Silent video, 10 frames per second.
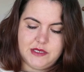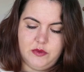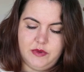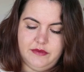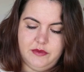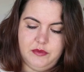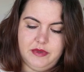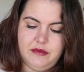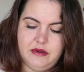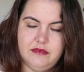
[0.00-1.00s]
so one of you will
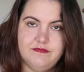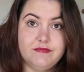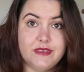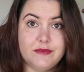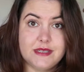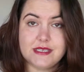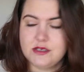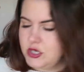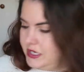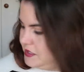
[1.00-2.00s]
be able to give this a
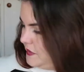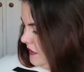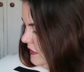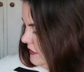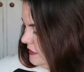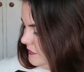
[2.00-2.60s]
try as well.